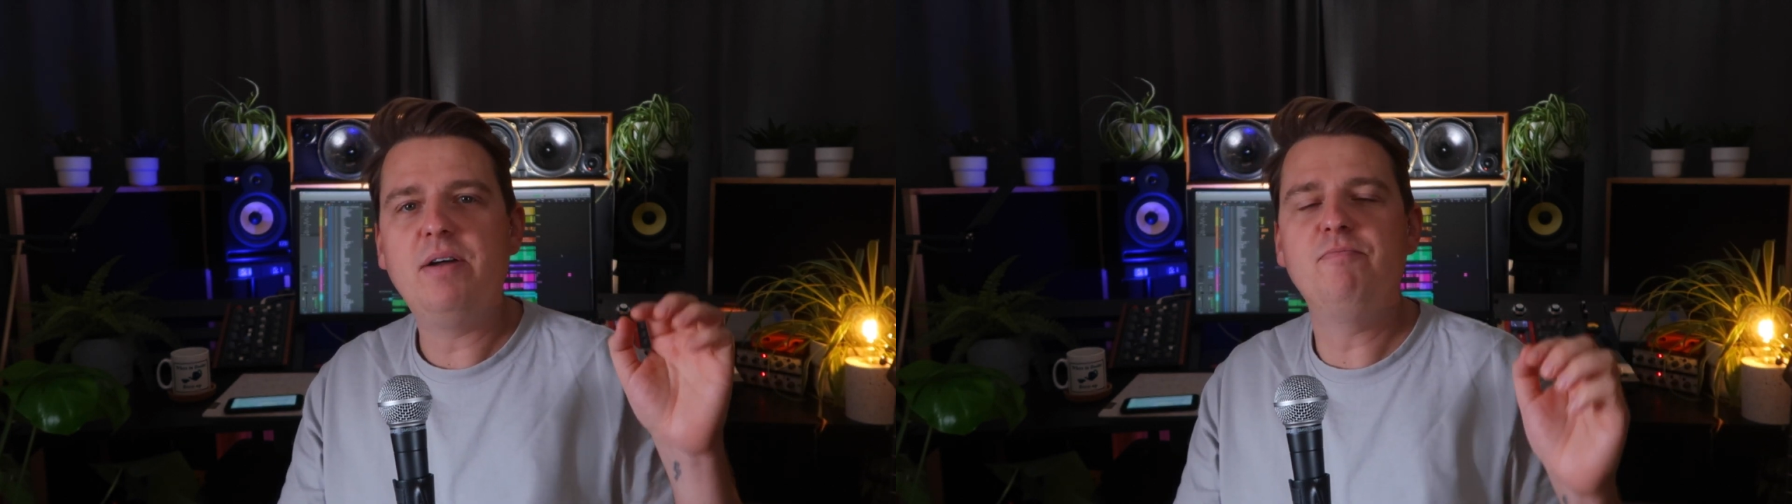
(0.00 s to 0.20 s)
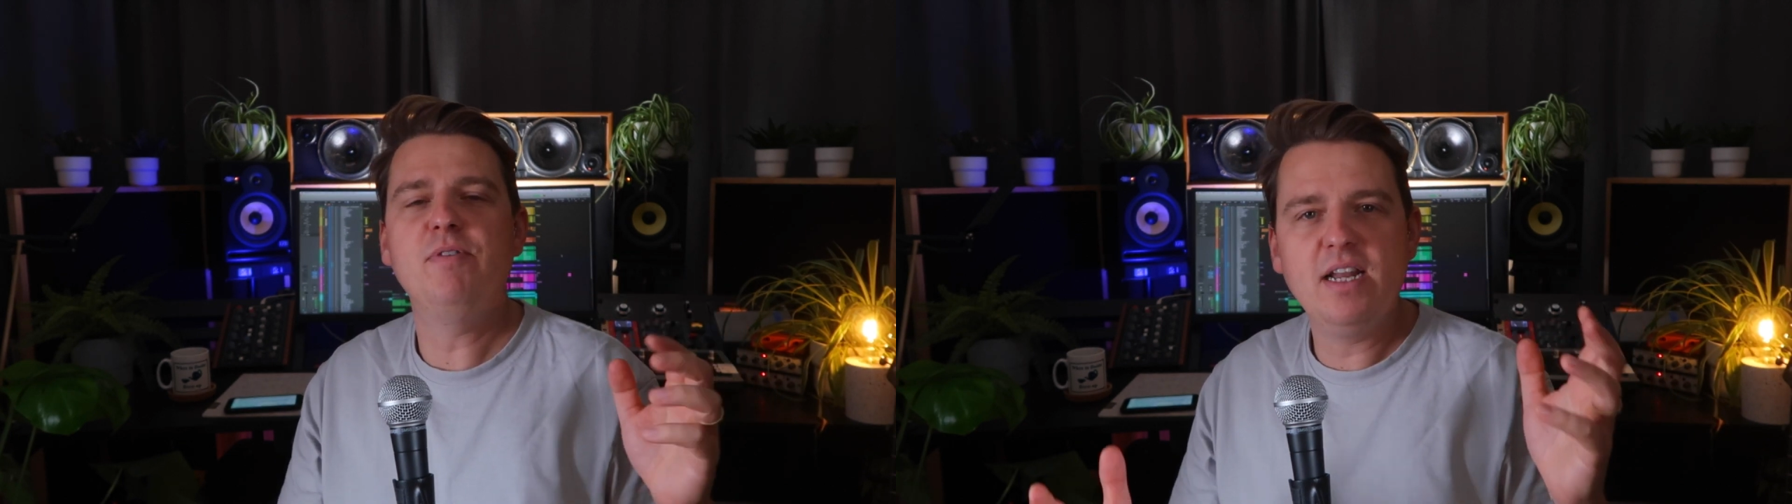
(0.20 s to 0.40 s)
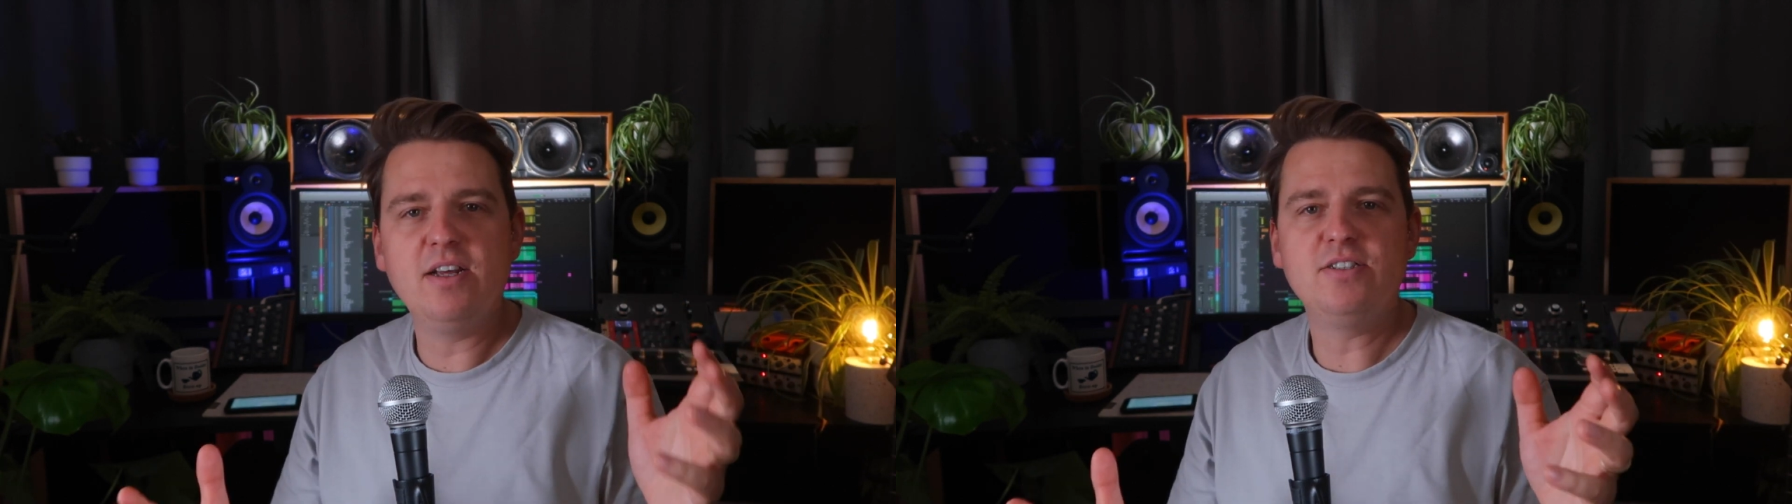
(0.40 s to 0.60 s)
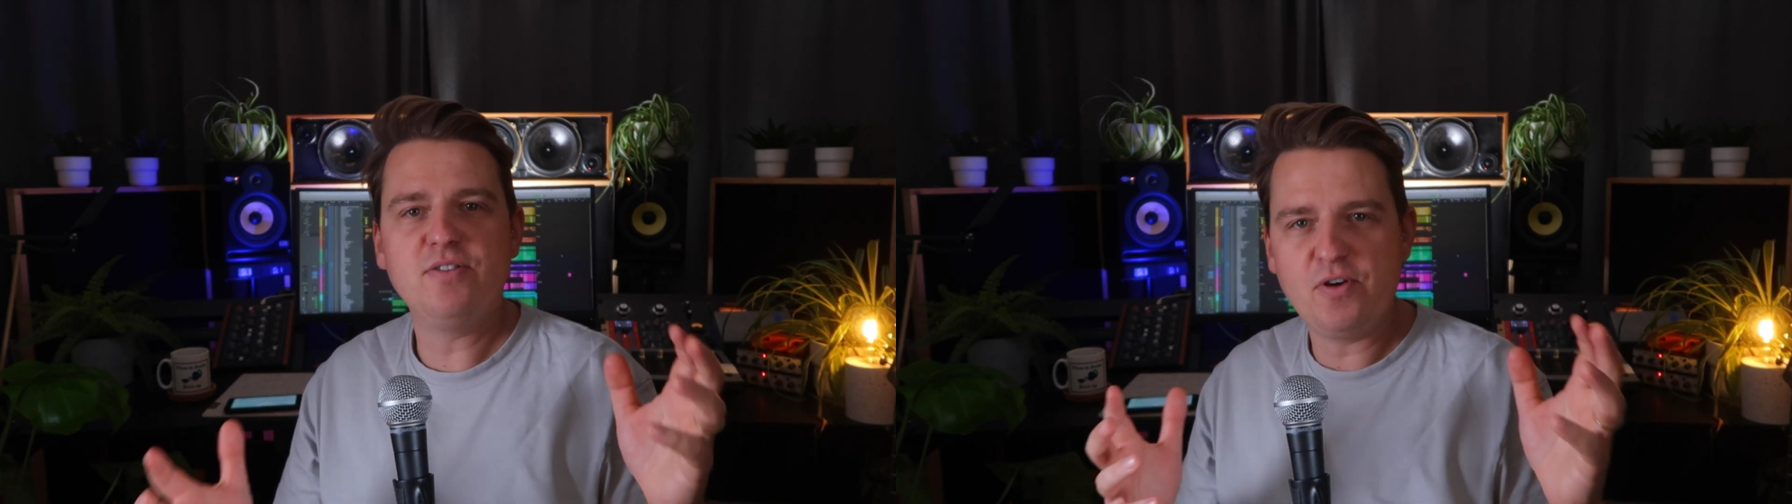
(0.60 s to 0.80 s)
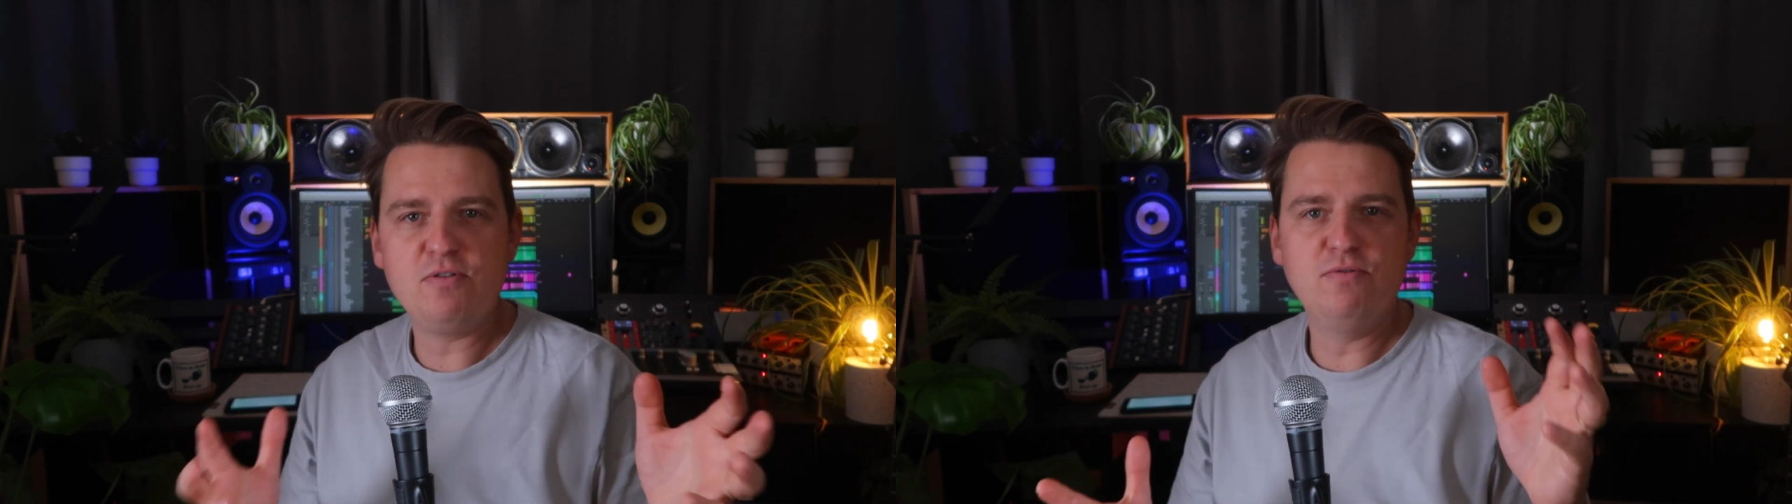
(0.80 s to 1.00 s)
and realized the
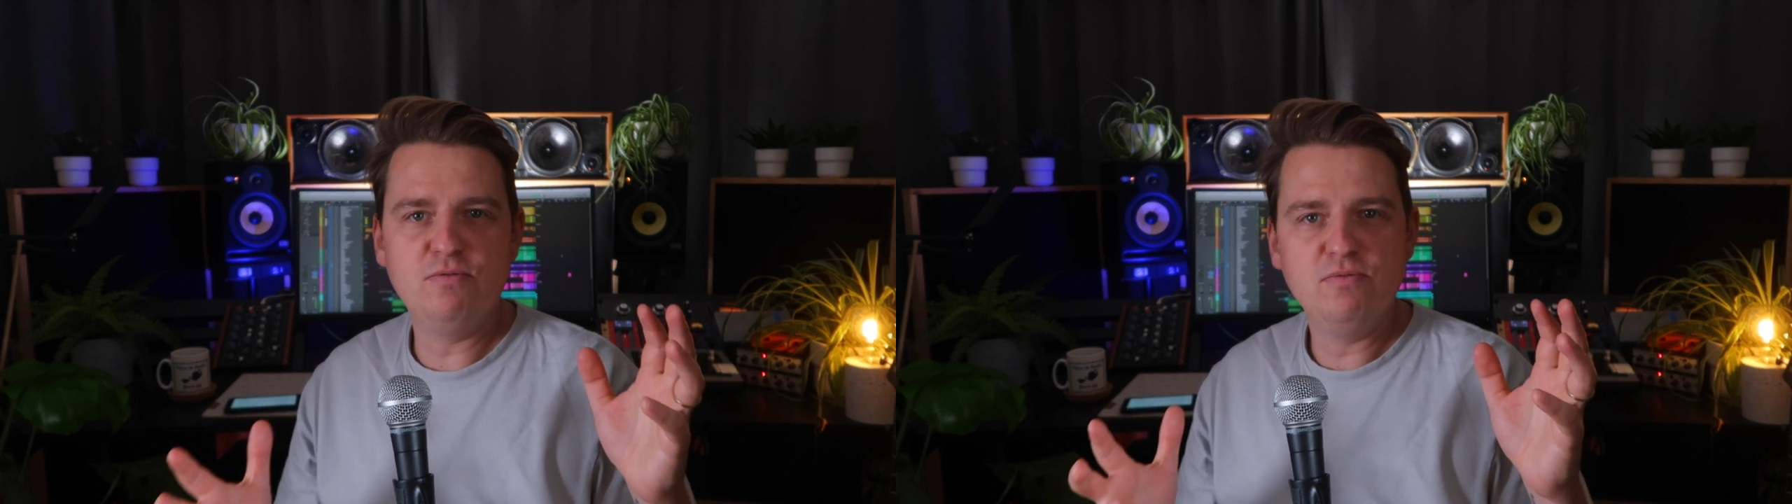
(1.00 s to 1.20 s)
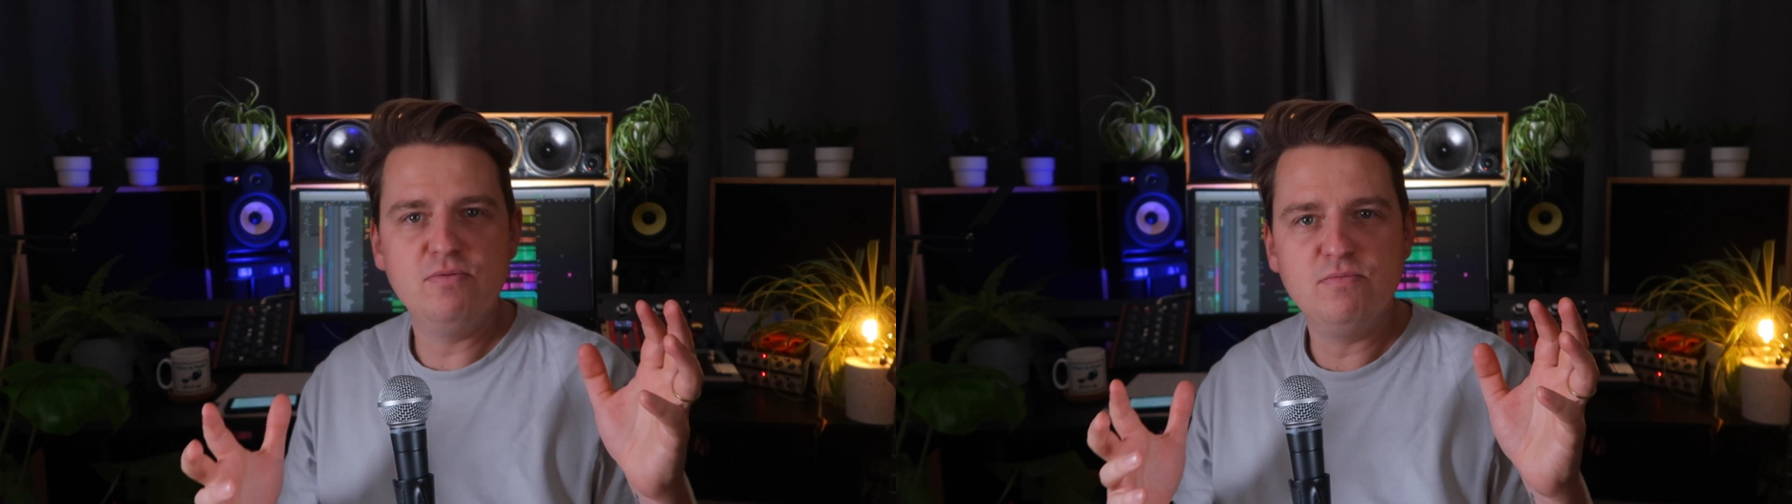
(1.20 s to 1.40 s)
vocal